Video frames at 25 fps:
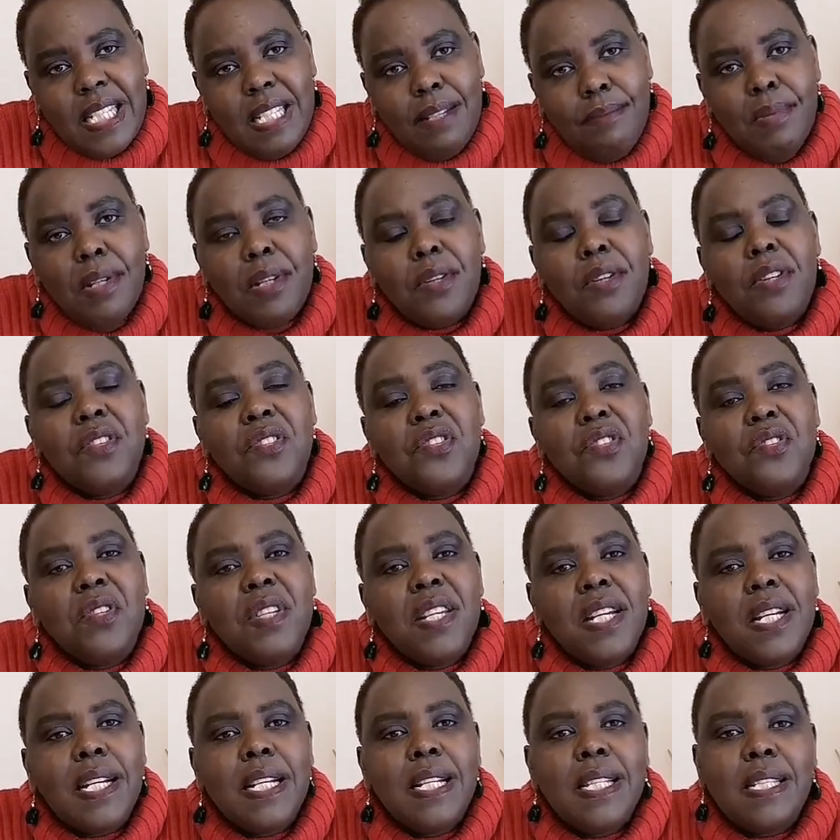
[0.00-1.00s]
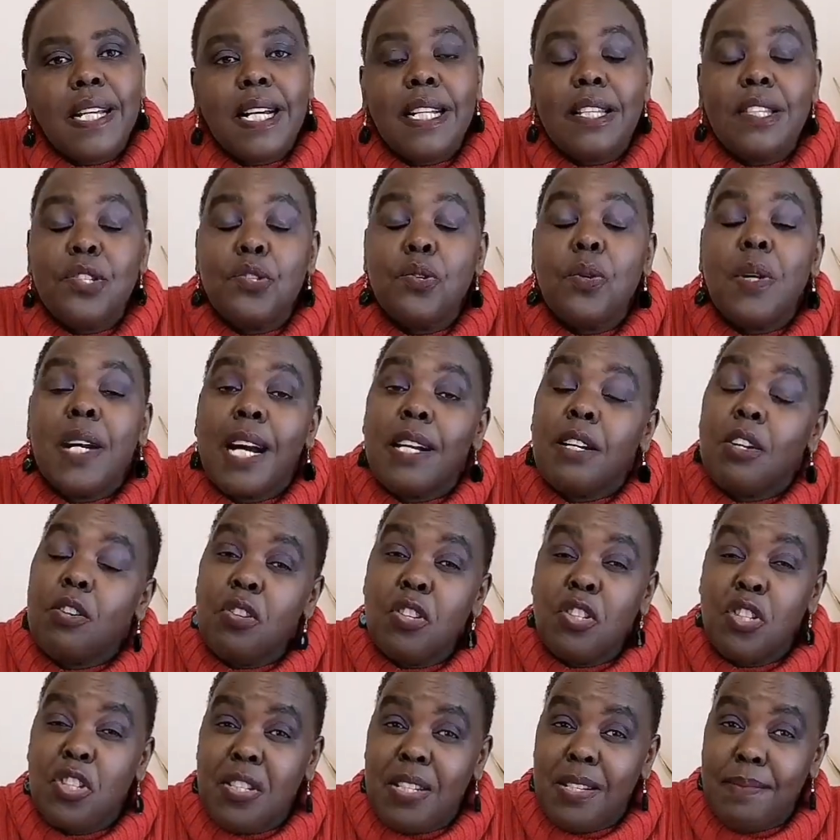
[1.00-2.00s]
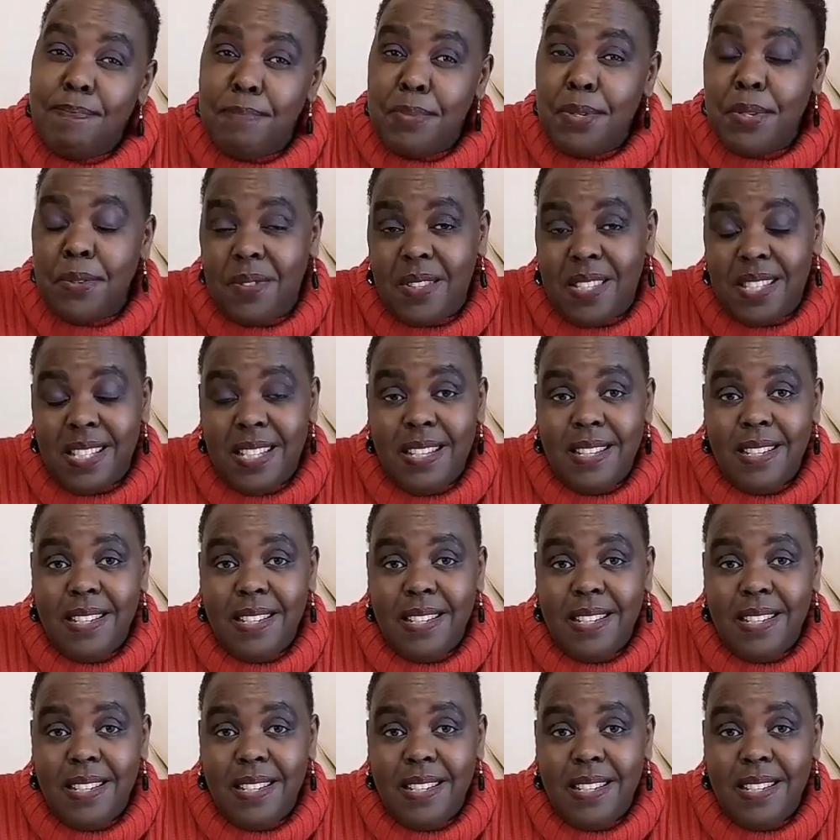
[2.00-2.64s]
because you realize that you can contribute.